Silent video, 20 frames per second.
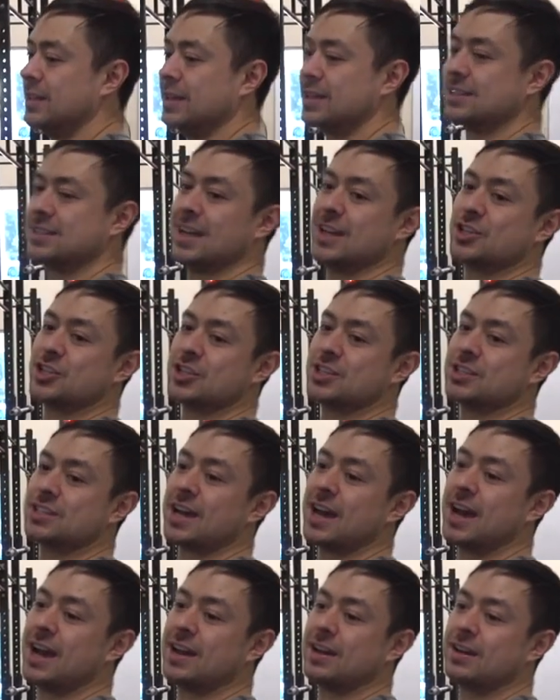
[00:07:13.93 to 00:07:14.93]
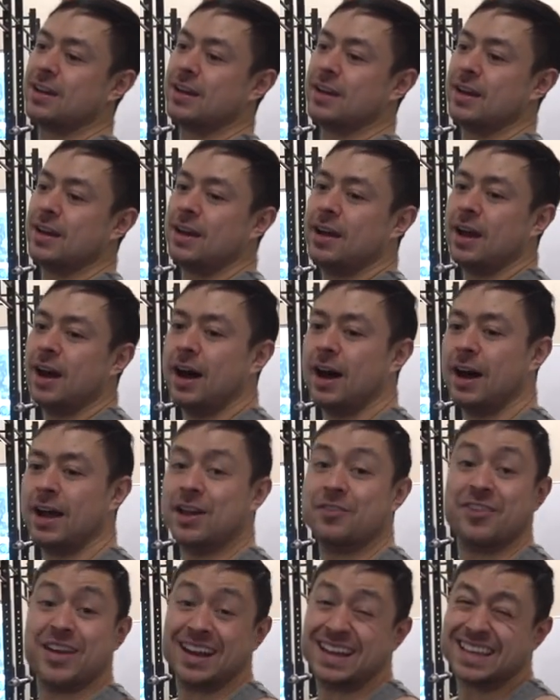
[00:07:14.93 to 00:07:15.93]
extension side,
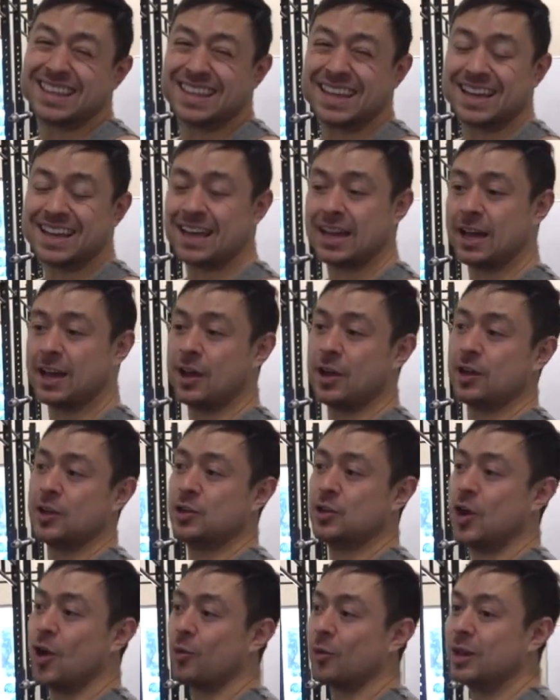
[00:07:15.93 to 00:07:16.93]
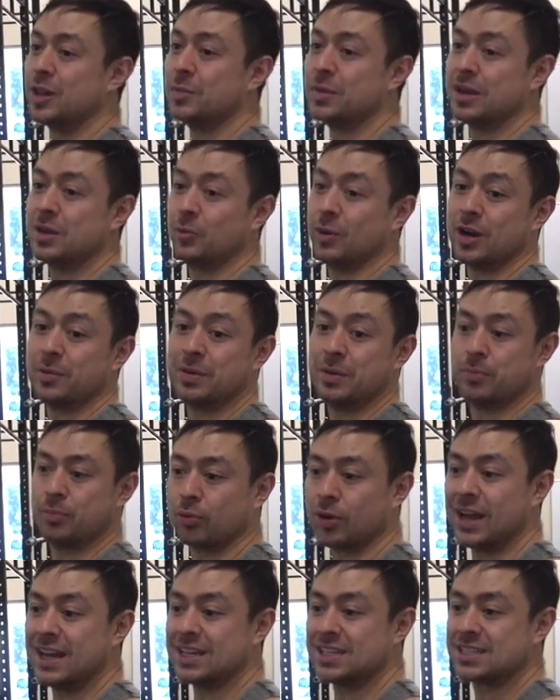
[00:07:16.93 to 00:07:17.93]
uh, if anything. You don't really want to be
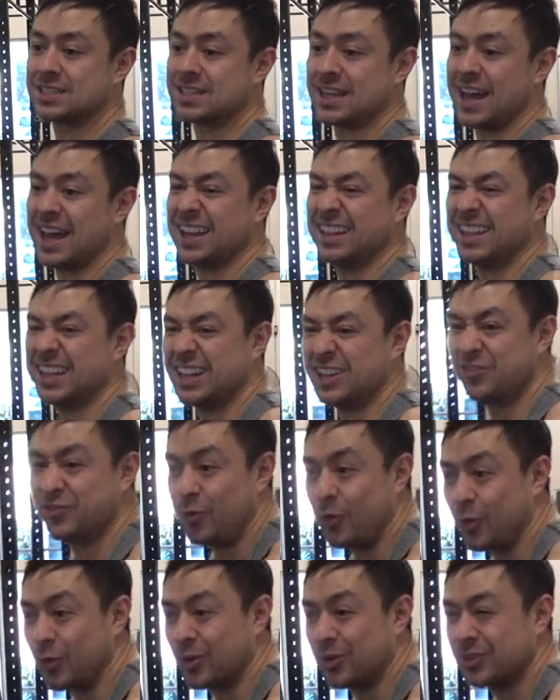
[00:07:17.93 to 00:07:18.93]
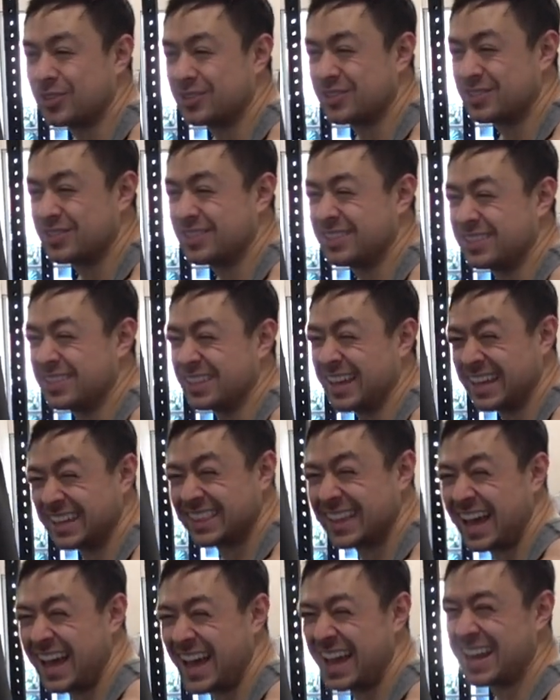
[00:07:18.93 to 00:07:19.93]
braced and leaning forward
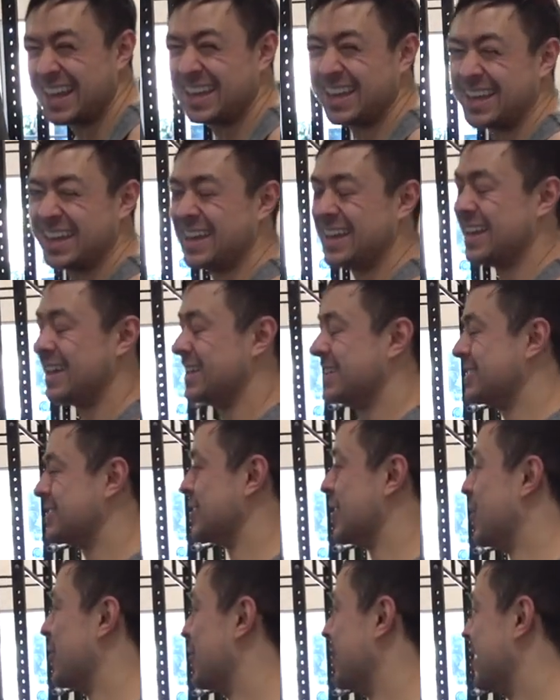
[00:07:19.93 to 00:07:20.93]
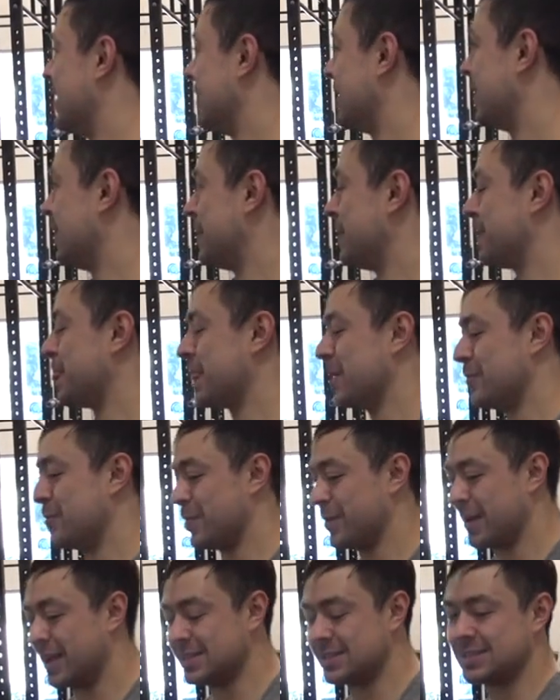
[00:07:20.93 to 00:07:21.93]
like that. So
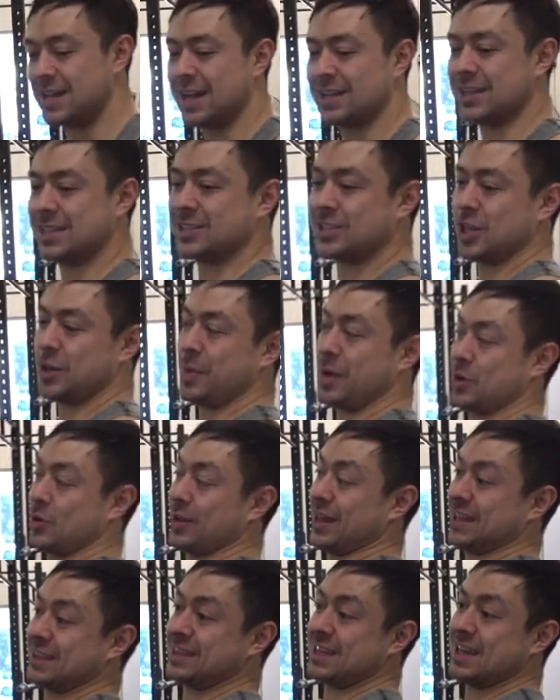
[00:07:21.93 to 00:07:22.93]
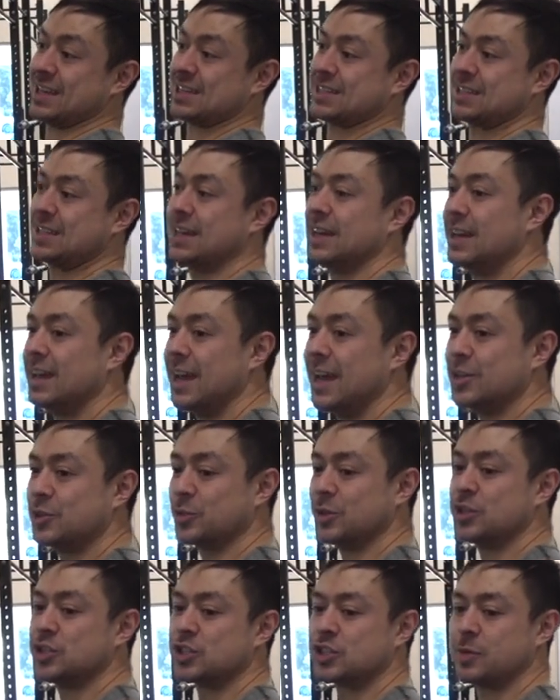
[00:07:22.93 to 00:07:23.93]
it's not necessarily about going like this,
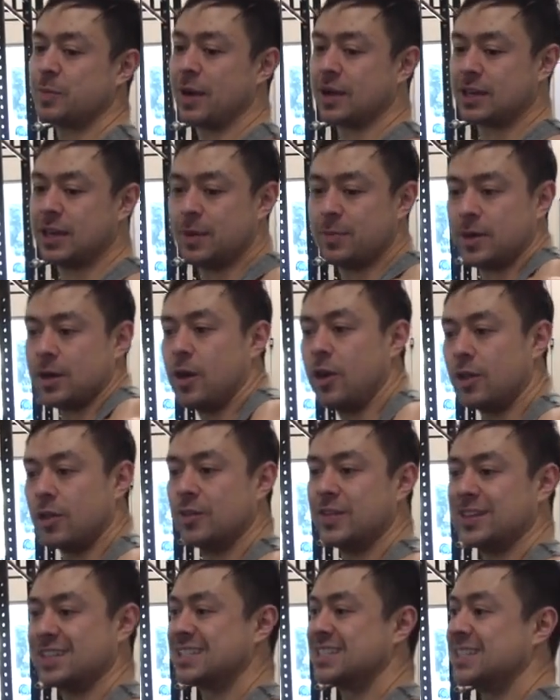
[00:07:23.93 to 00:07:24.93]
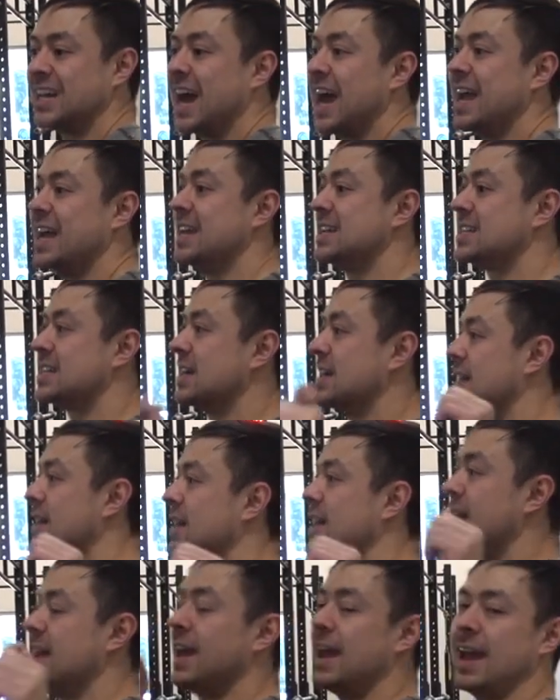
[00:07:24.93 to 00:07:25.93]
it's really just about keeping all of this tight
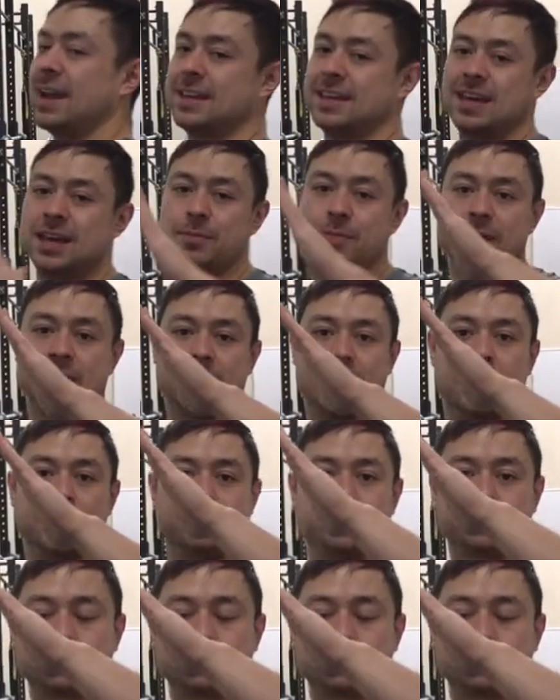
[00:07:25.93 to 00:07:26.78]
and keeping it